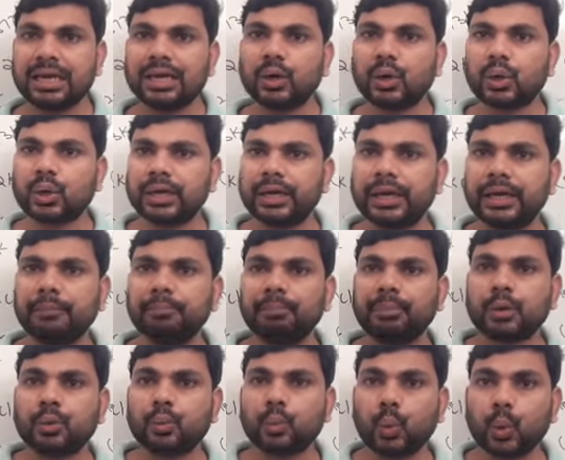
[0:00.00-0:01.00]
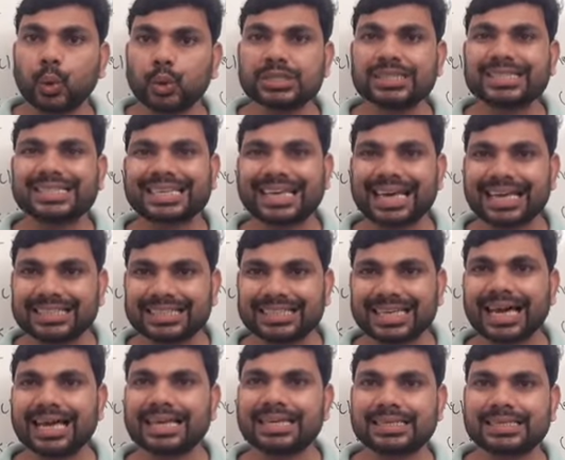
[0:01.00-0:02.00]
Okay, what is
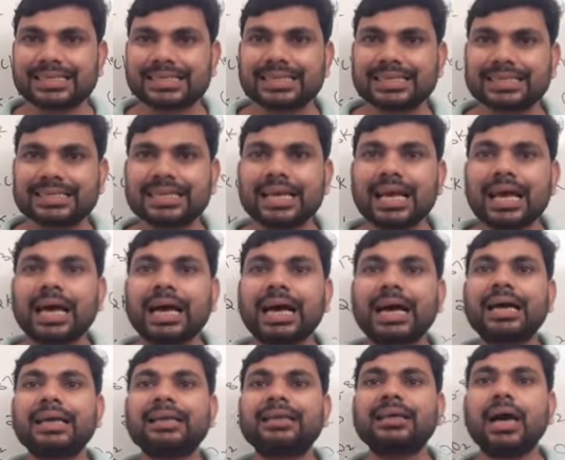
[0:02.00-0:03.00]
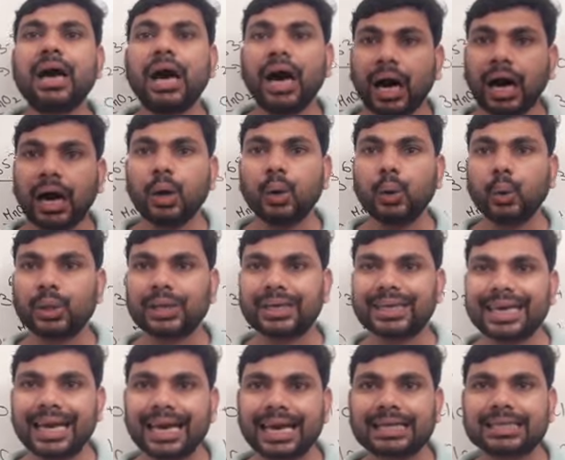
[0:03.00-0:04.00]
catalysis and how
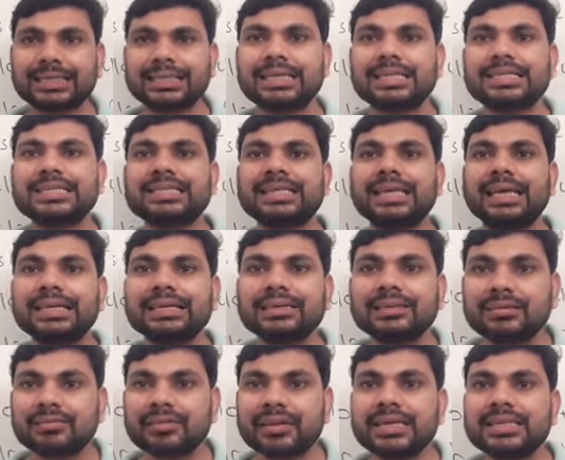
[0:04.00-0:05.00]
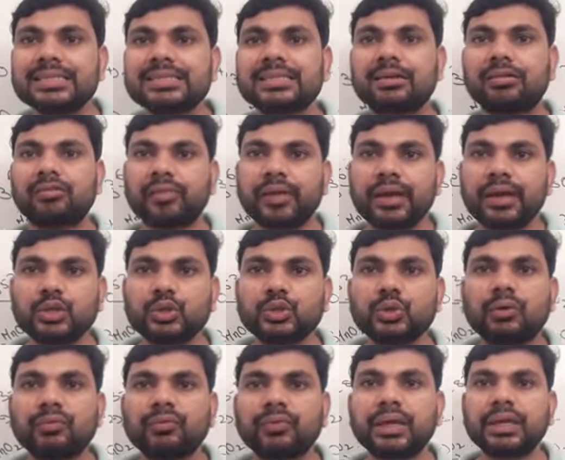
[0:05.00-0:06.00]
catalysts increase rate
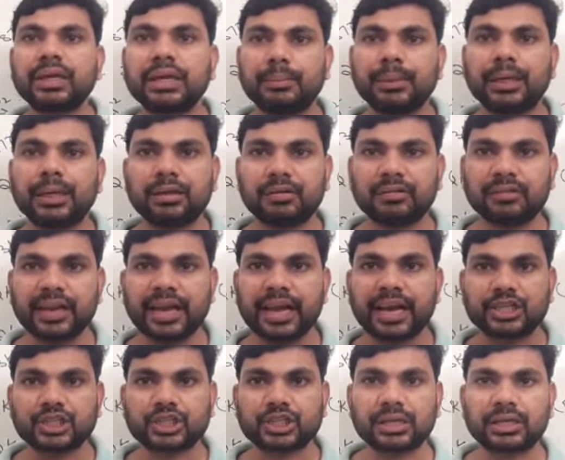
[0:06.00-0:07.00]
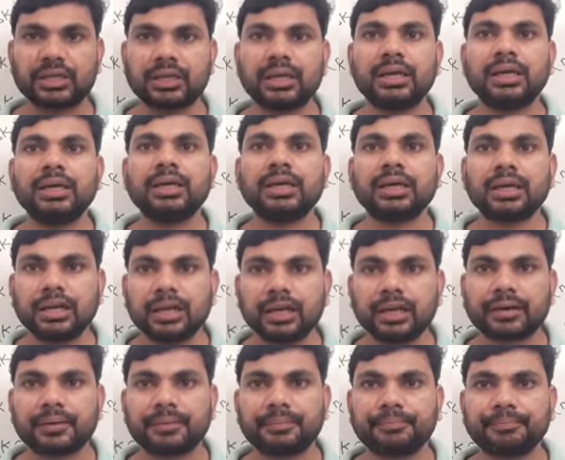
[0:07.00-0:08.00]
of a chemical reaction.
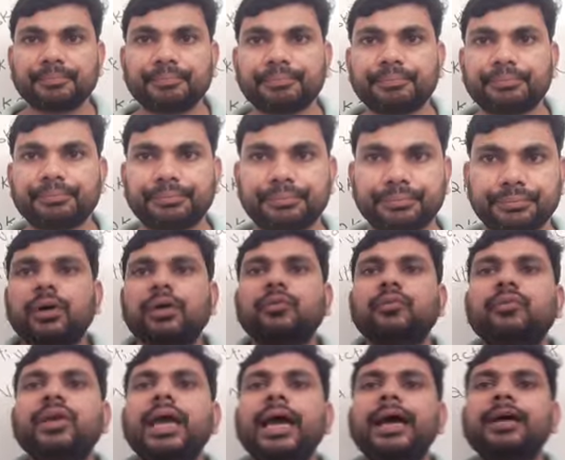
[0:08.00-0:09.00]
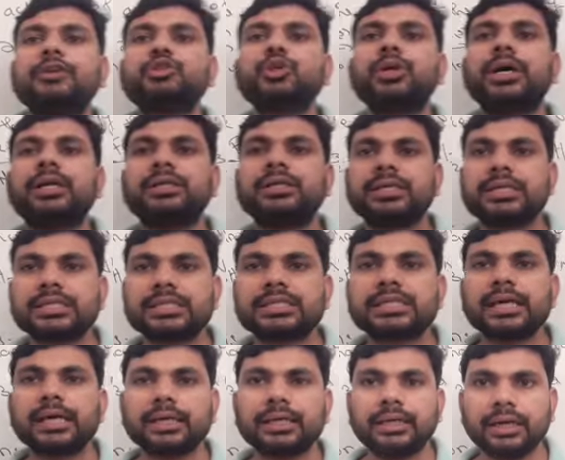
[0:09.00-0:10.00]
Clear? And we have to
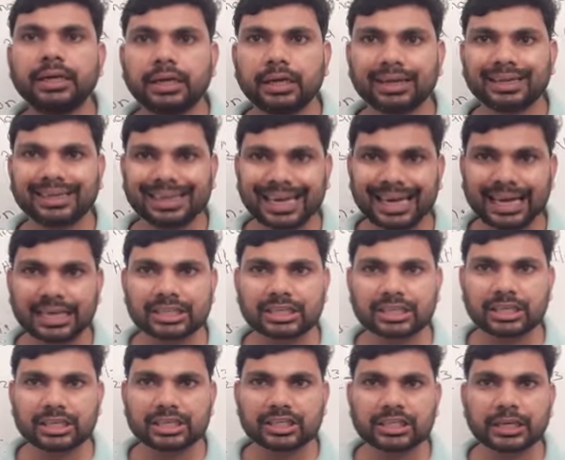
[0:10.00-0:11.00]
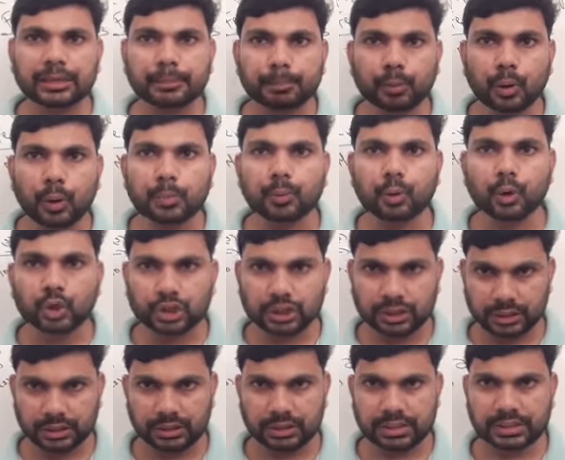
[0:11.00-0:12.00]
understand here catalytic
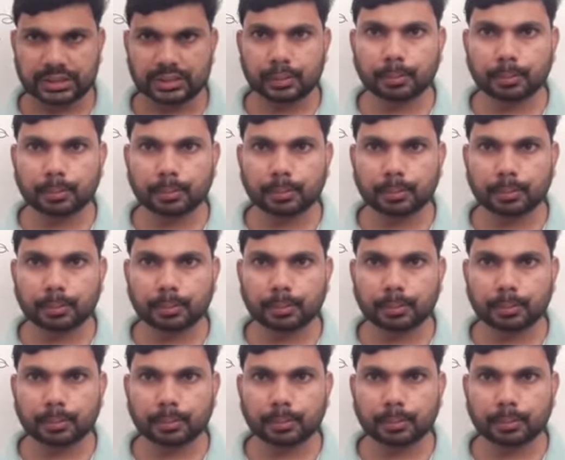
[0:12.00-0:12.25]
promoters